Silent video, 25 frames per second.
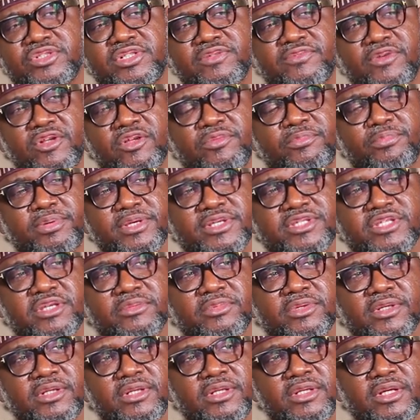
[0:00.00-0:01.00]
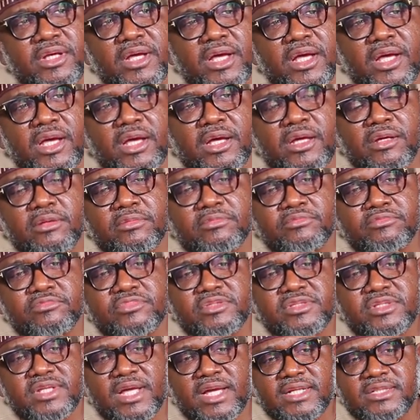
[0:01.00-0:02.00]
to develop
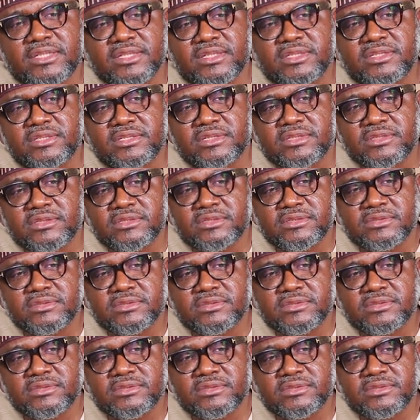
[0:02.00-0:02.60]
PaySabil started